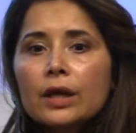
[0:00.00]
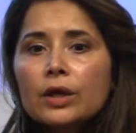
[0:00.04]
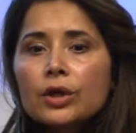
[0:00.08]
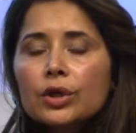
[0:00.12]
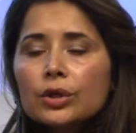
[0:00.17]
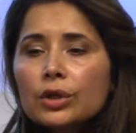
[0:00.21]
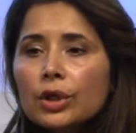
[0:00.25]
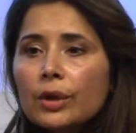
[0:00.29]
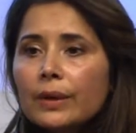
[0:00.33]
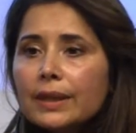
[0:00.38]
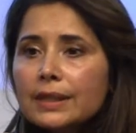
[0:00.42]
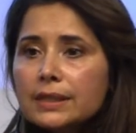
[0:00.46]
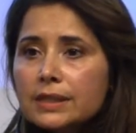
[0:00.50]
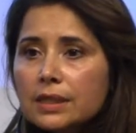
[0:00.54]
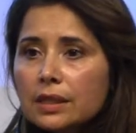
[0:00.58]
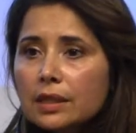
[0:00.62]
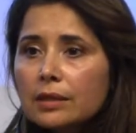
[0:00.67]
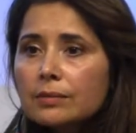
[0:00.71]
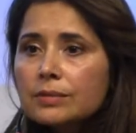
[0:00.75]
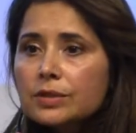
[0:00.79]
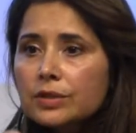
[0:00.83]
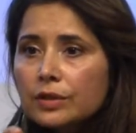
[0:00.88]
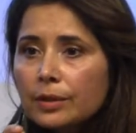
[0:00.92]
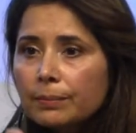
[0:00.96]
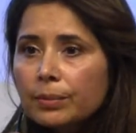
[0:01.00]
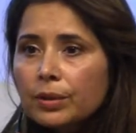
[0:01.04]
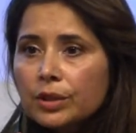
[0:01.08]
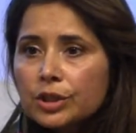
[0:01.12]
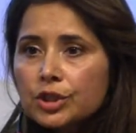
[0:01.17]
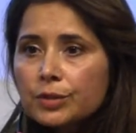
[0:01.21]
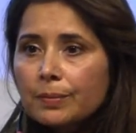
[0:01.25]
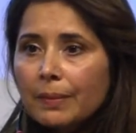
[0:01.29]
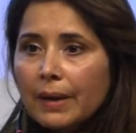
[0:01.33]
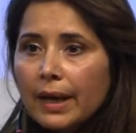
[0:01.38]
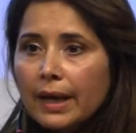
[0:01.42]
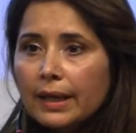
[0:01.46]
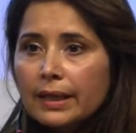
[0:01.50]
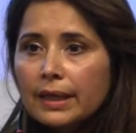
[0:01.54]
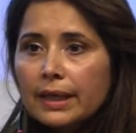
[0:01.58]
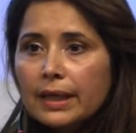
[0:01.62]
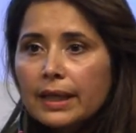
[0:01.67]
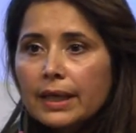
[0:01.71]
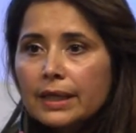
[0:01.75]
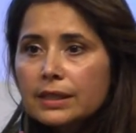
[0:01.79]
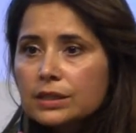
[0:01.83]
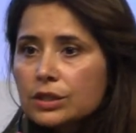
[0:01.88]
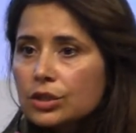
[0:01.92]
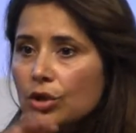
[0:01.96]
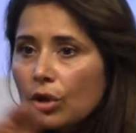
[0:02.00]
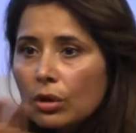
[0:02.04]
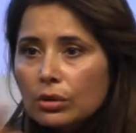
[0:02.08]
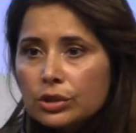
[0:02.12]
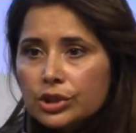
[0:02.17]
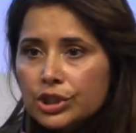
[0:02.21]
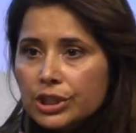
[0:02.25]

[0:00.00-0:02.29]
You know, in terms of the pushback, it's not